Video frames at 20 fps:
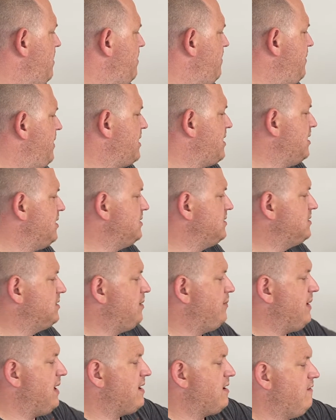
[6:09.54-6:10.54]
because the
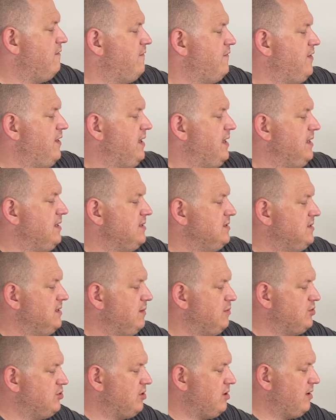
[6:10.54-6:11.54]
back of the zip
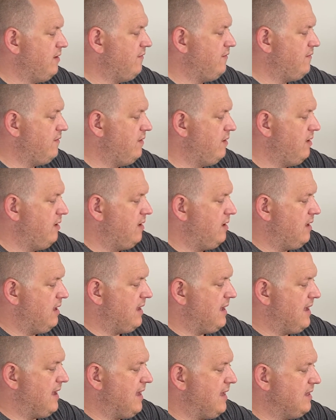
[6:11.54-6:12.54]
drive
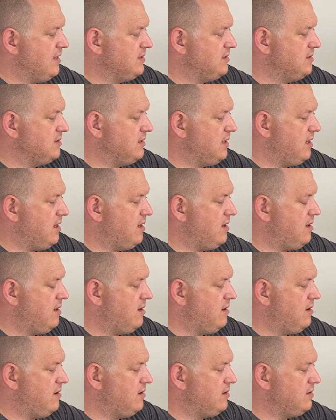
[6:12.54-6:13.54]
has
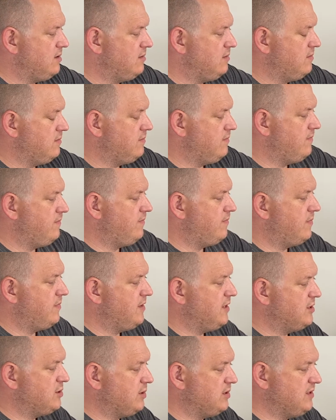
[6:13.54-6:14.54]
the
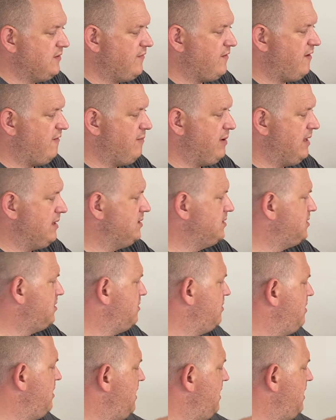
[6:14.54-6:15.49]
25 pins on,